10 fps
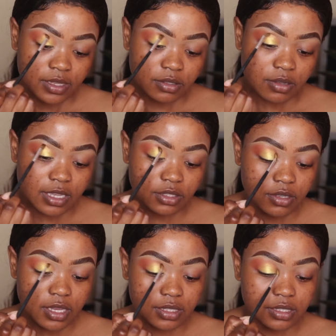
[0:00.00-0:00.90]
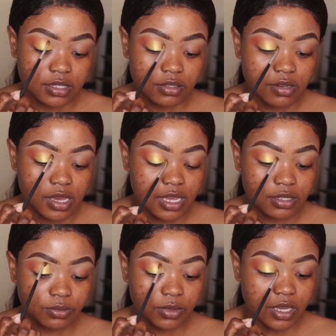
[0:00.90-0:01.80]
so as you can see, you
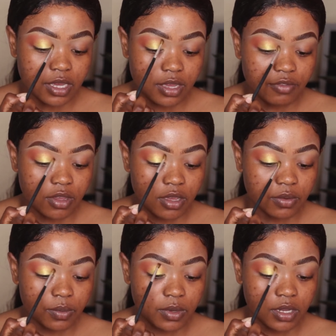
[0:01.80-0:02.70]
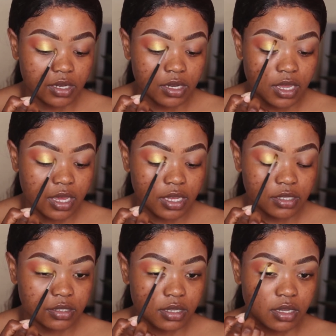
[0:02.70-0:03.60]
guys, we are having a really
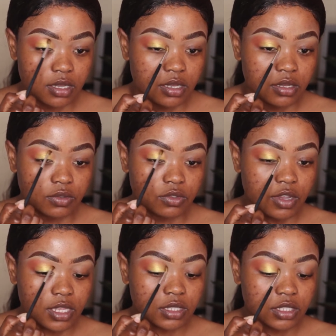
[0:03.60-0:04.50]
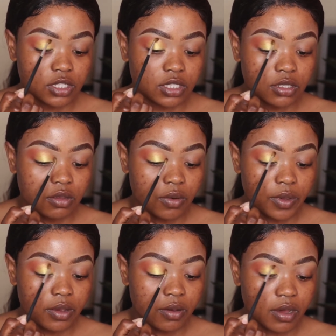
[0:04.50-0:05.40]
nice transition
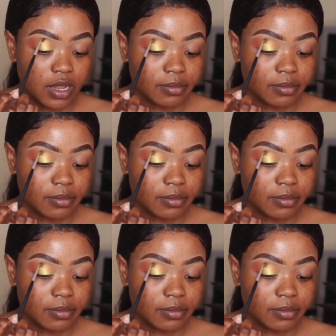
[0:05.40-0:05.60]
going on.